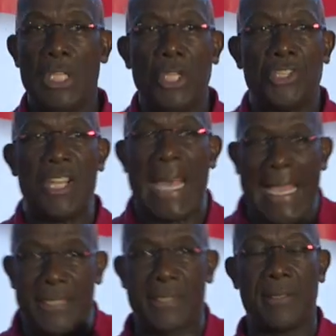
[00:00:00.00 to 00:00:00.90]

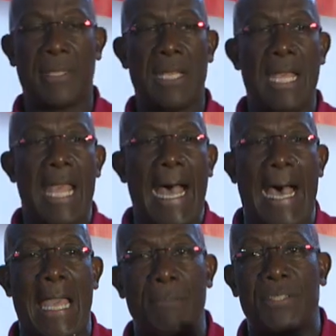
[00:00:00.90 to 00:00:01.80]
Tonight, I
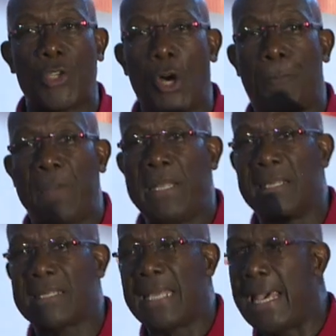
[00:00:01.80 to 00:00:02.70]
am so
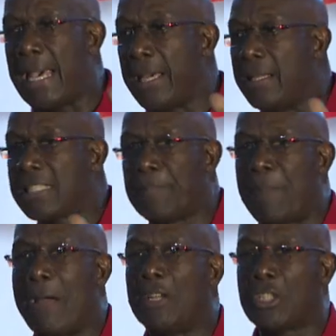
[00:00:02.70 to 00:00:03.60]
pleased here in
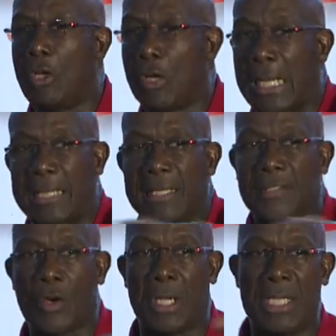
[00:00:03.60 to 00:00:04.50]
Siparia to look at this
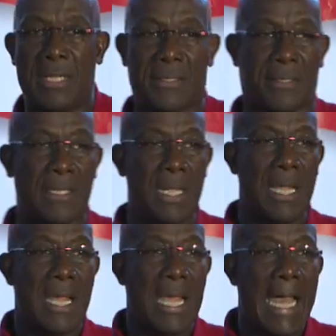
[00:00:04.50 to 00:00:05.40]
audience
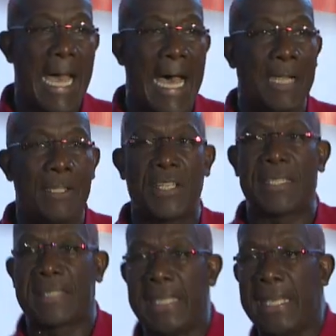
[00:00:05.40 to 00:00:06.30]
and to
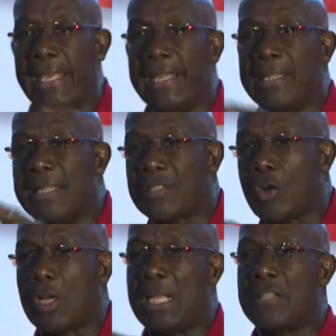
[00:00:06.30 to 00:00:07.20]
see in this
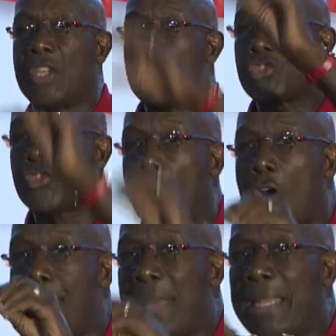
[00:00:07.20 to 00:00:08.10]
audience so
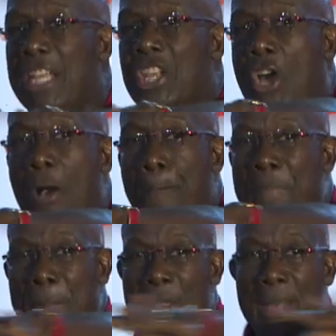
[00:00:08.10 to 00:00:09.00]
many young
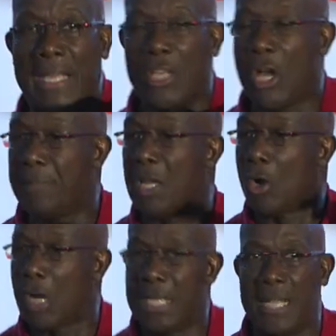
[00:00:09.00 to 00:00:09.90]
people making up the
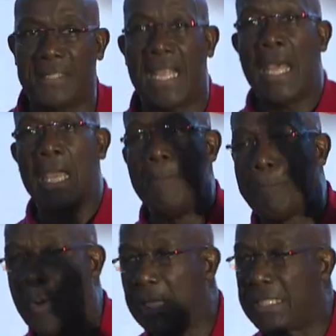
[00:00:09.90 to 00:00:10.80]
audience in
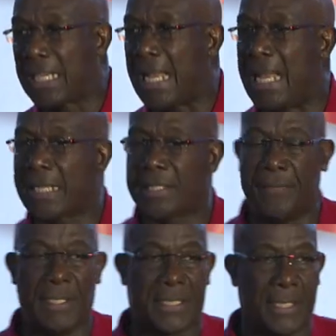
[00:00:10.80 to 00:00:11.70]
political
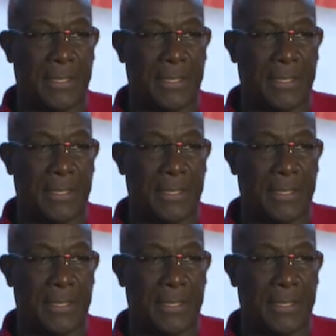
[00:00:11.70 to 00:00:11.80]
activity.